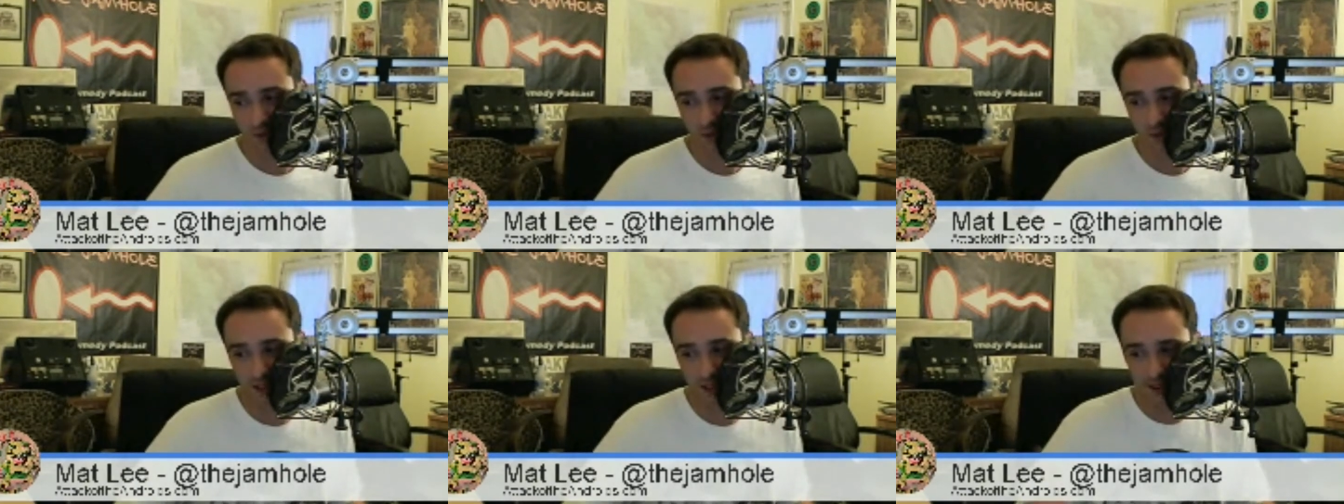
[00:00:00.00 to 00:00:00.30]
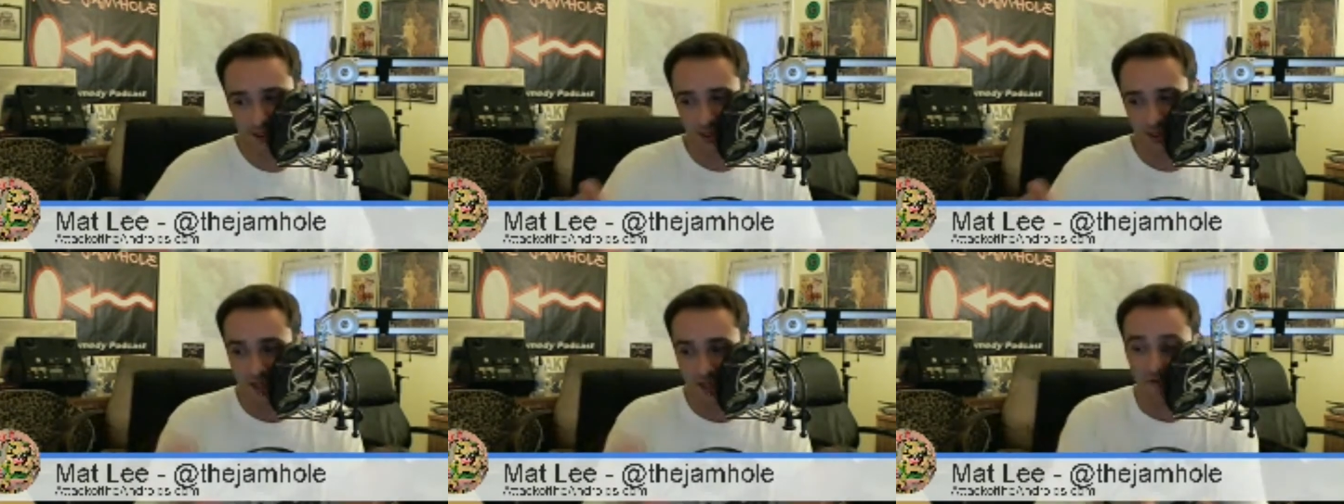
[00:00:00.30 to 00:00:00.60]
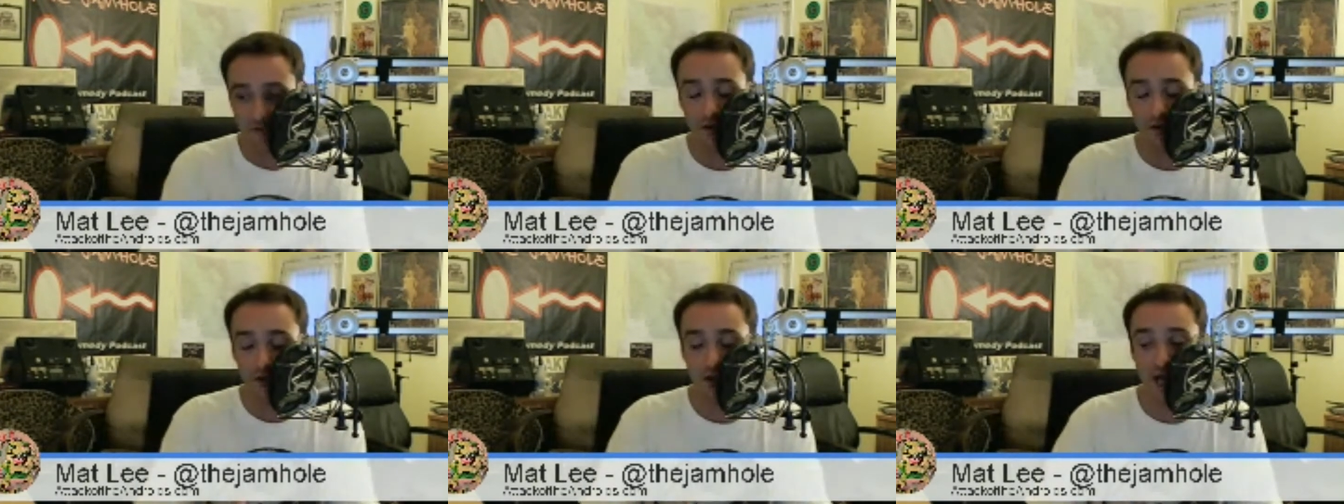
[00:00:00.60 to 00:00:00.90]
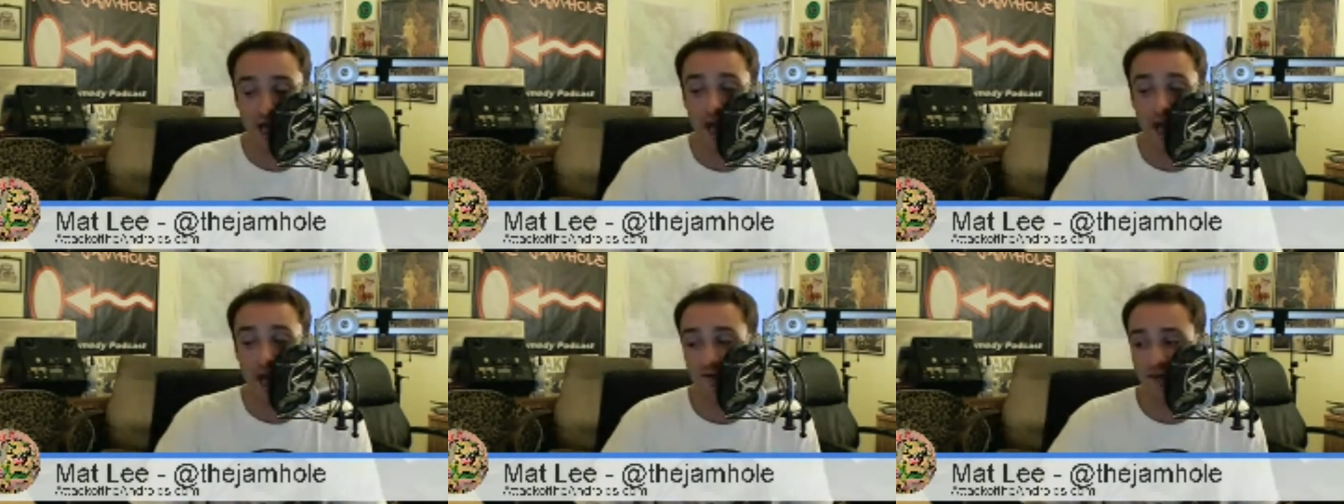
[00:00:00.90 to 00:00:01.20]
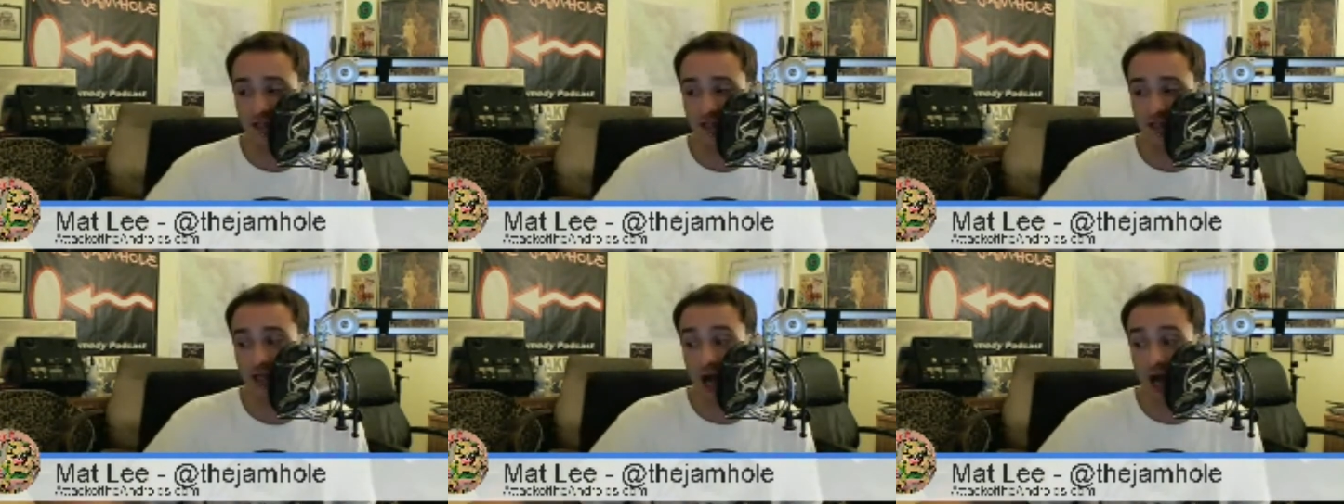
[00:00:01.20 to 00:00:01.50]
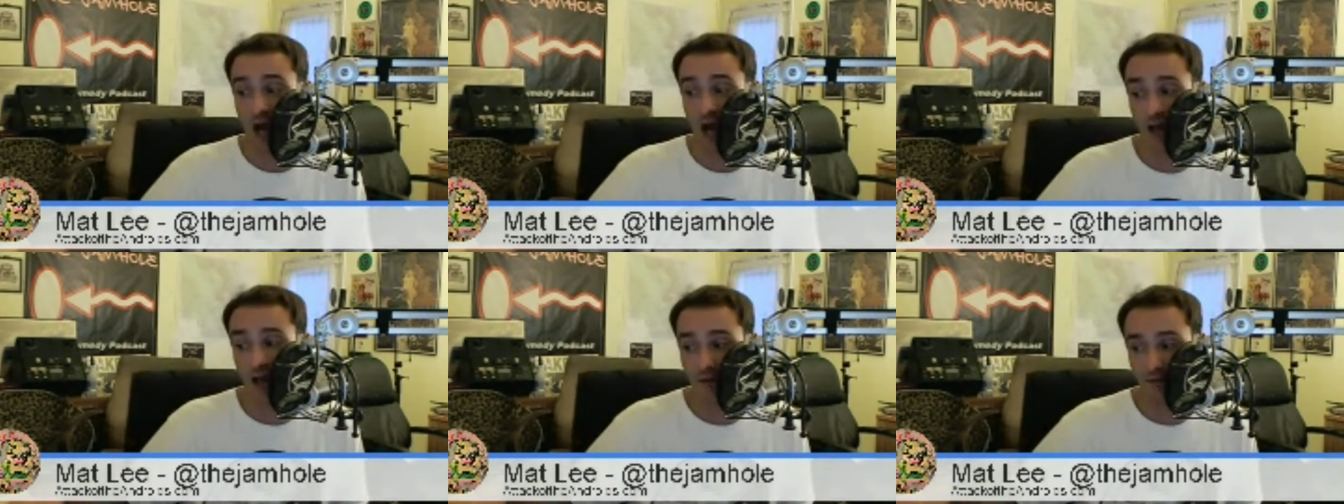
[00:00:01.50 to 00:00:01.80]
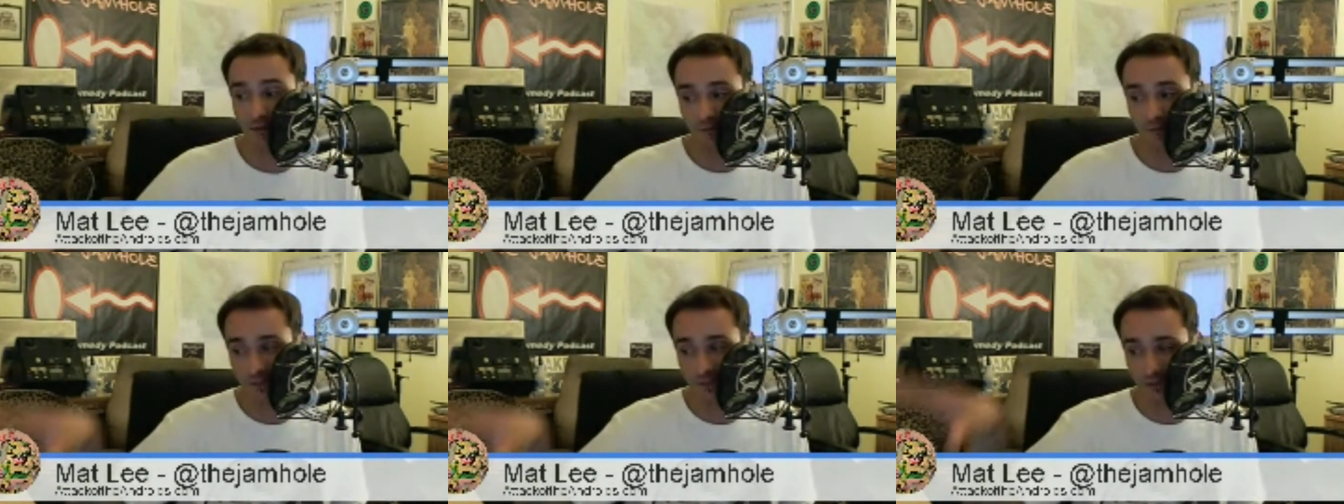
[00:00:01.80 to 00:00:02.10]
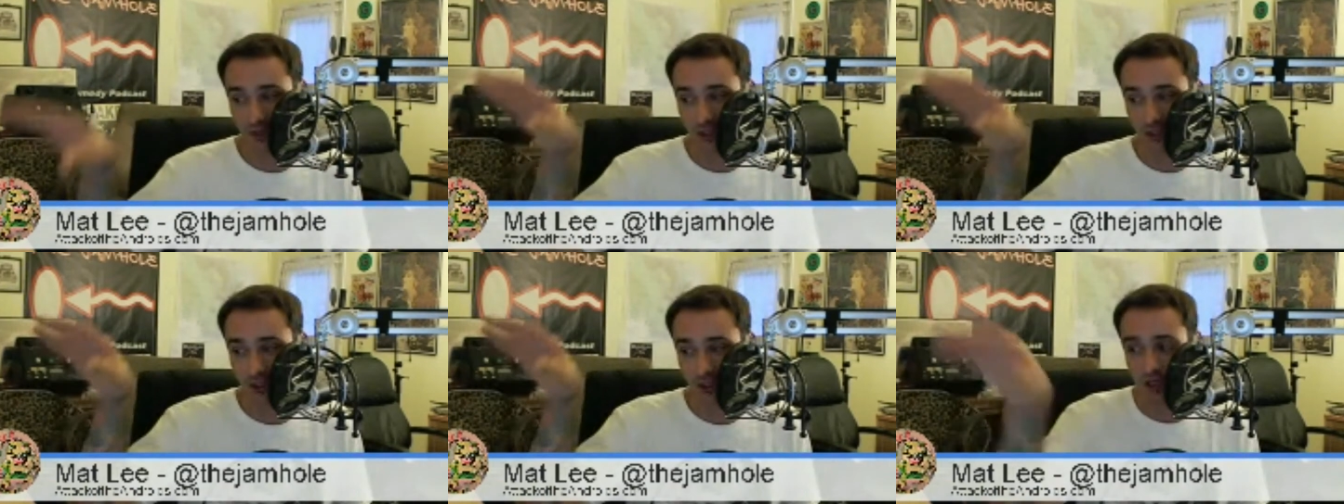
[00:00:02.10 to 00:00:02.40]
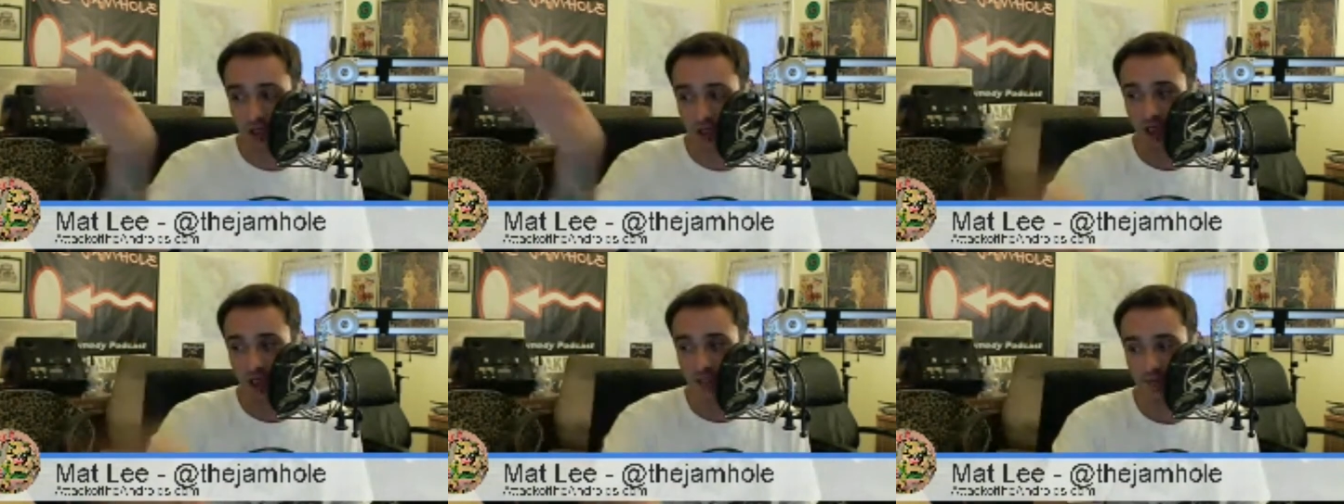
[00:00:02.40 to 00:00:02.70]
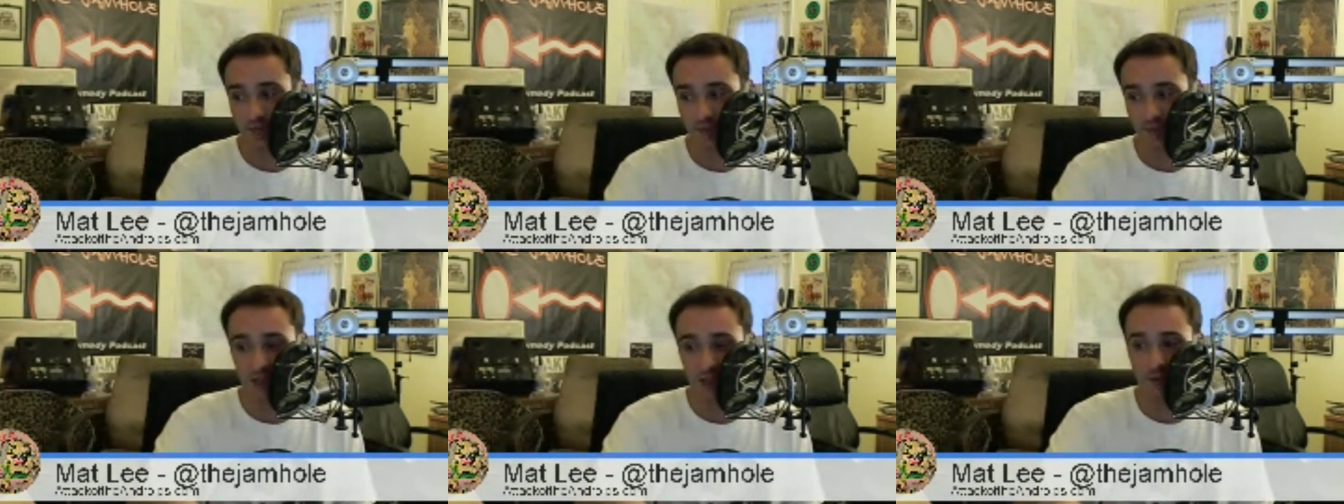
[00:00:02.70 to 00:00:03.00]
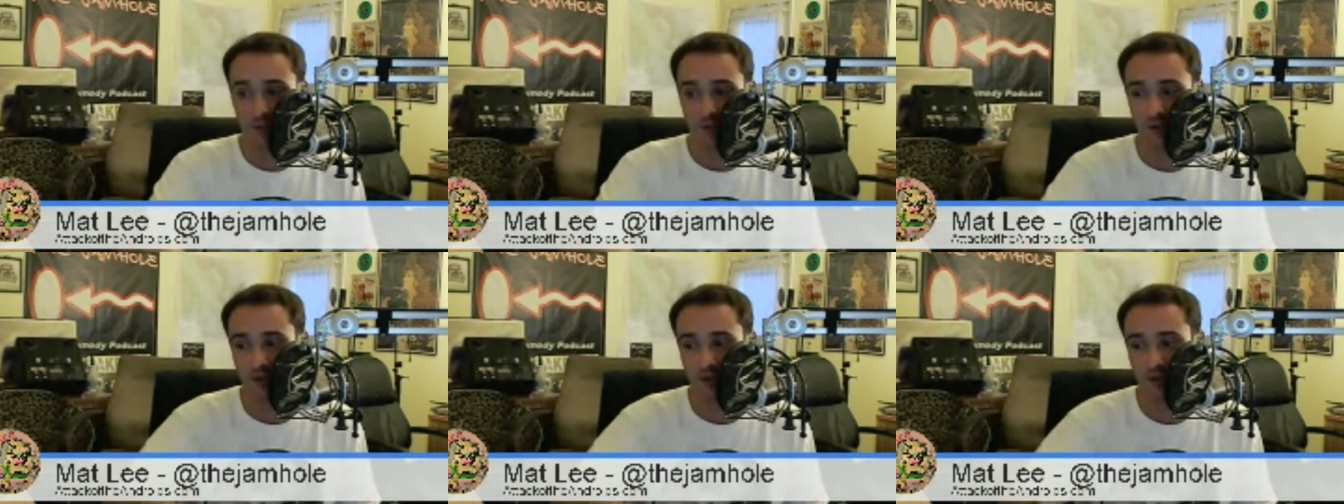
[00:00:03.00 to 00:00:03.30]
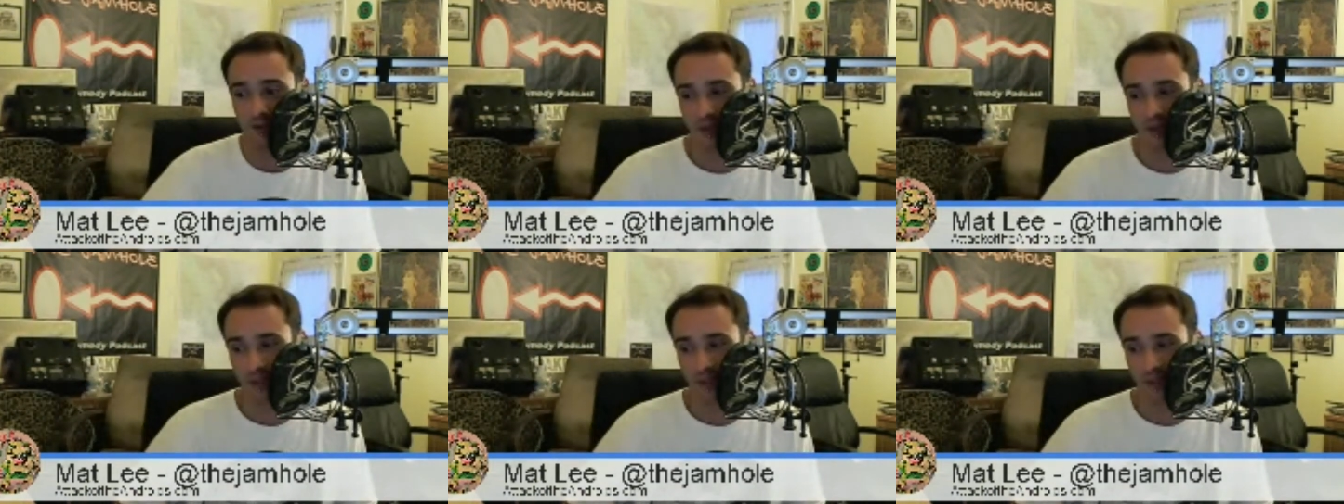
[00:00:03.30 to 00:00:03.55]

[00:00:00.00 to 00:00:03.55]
it's for devs, not just people,